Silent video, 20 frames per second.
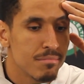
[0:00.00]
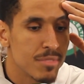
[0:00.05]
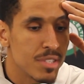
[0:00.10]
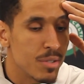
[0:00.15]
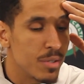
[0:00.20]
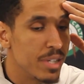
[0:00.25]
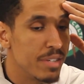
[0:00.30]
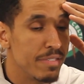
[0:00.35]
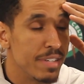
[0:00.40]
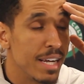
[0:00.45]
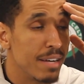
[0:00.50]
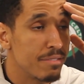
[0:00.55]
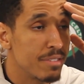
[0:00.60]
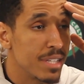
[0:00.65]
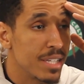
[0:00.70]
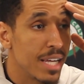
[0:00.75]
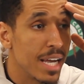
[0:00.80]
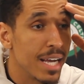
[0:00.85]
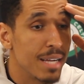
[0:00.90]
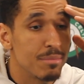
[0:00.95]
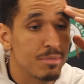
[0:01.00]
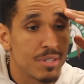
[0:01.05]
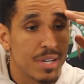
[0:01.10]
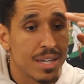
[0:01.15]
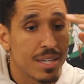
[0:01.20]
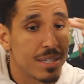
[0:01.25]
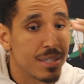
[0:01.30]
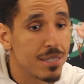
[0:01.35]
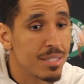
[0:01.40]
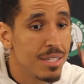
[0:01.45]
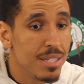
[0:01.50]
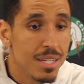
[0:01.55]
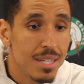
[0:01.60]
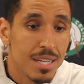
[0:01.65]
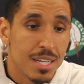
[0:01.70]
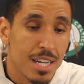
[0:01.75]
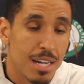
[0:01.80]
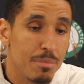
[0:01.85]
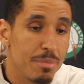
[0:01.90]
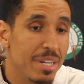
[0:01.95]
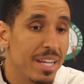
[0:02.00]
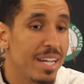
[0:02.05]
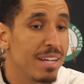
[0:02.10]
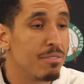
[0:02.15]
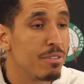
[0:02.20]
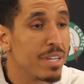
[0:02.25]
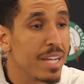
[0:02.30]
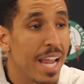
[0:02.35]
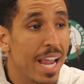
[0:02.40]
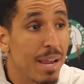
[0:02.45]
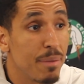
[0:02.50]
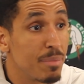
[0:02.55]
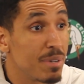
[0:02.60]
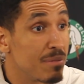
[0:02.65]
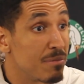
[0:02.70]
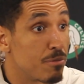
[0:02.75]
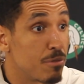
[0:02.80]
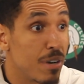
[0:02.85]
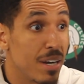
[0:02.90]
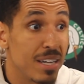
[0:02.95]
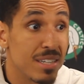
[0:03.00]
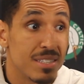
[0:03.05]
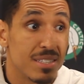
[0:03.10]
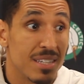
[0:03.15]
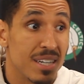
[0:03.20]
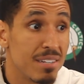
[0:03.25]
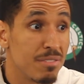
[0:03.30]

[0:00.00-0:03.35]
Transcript: or even after the game, so I can come into every game and I'm fresh.